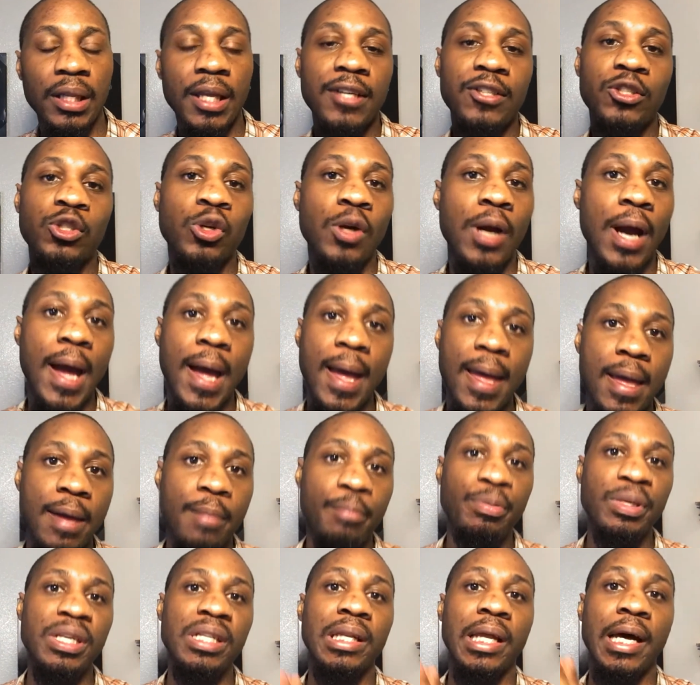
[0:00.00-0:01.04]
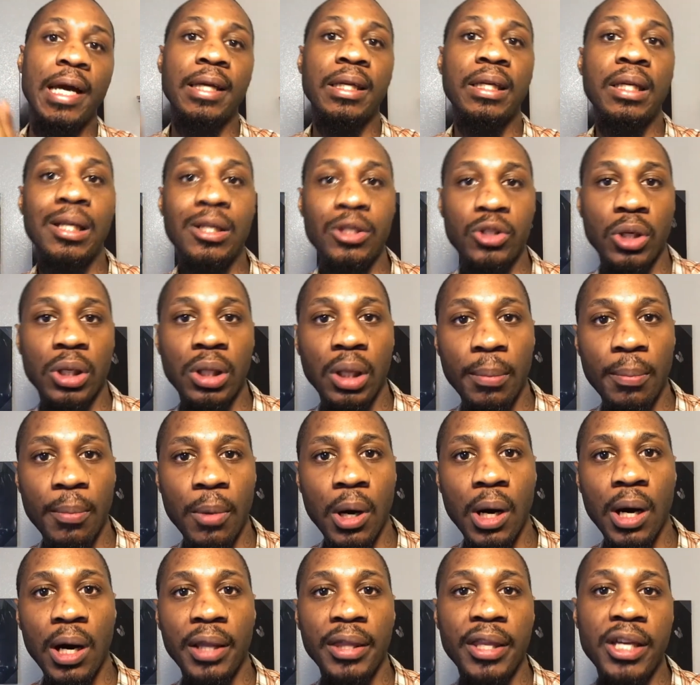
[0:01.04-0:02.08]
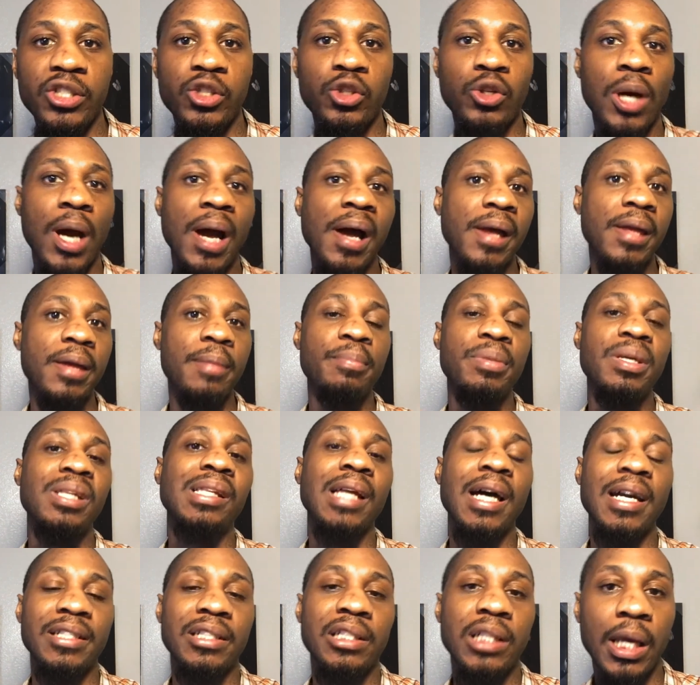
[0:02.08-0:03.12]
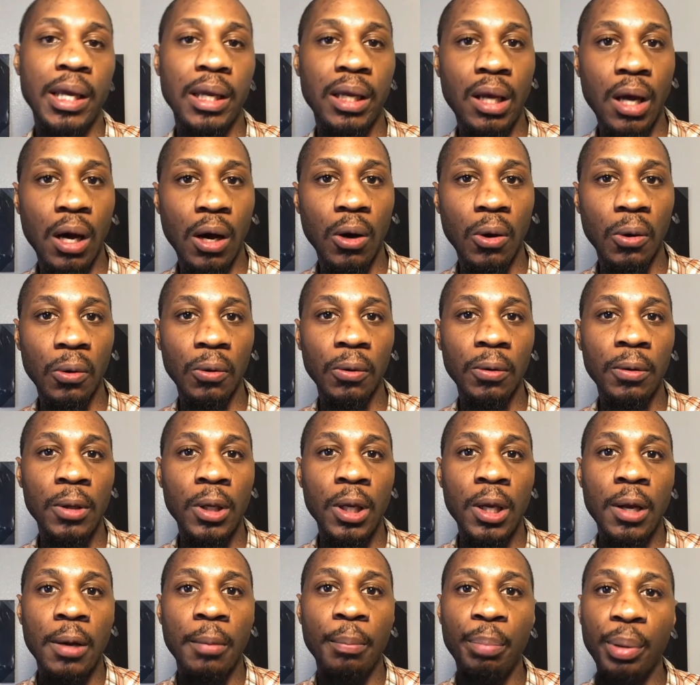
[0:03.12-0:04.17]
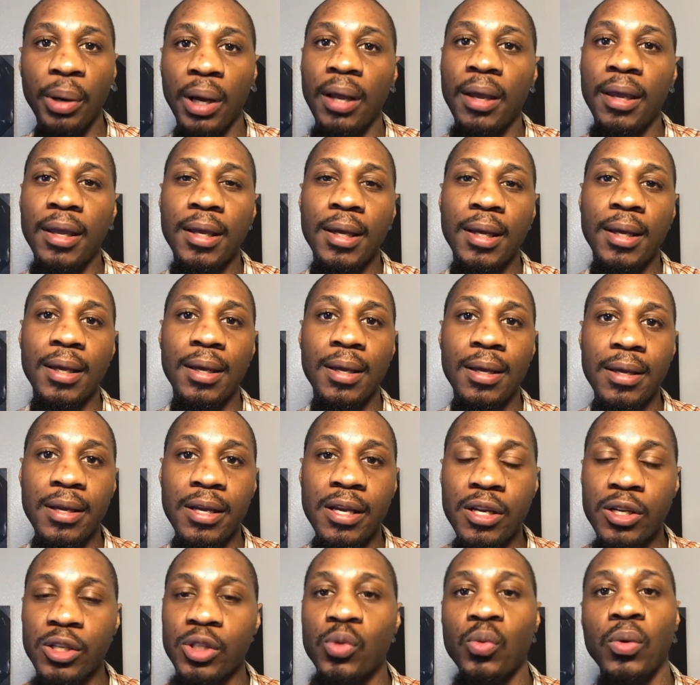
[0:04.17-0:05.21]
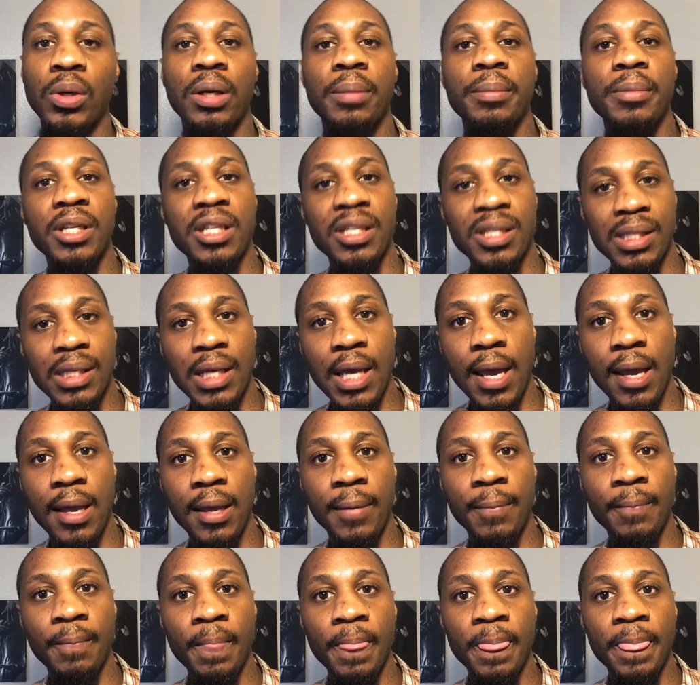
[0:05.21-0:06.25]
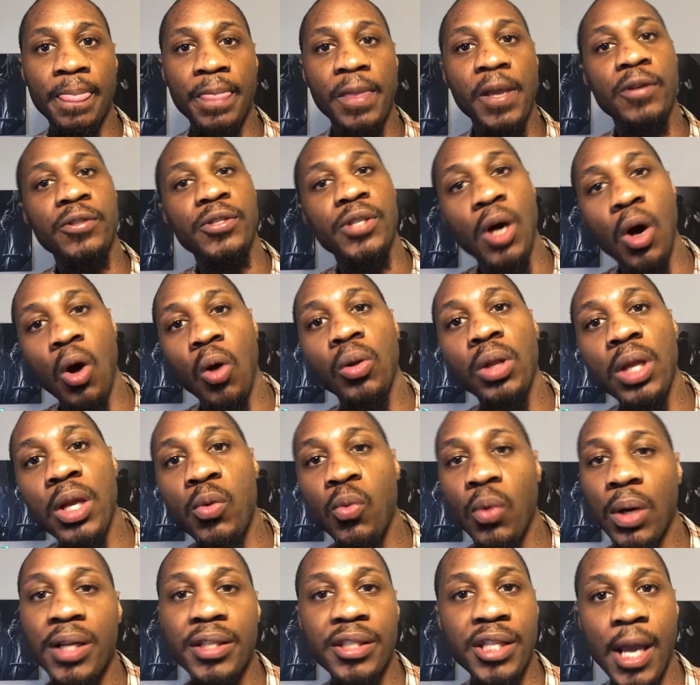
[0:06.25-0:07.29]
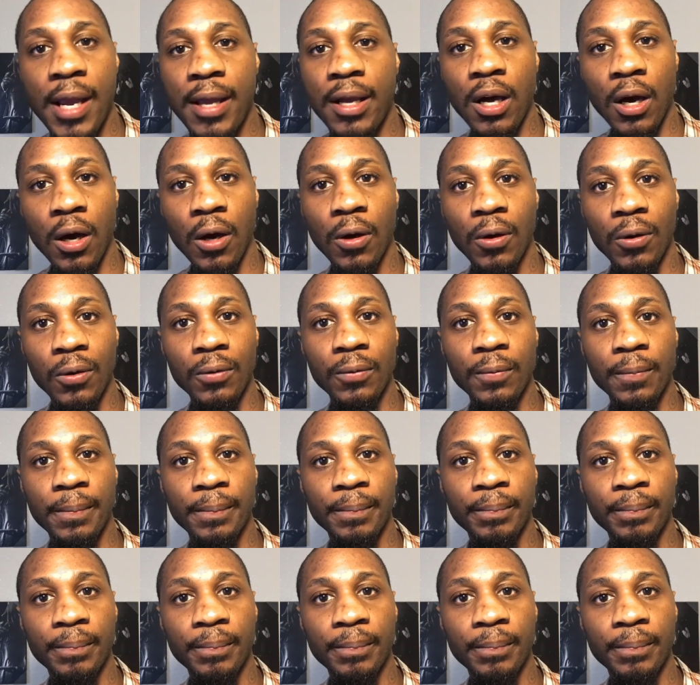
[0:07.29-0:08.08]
They try and be like Kendrick Lamar. They try and be like J. Cole. But here's what I'm gonna say. There's only one J. Cole.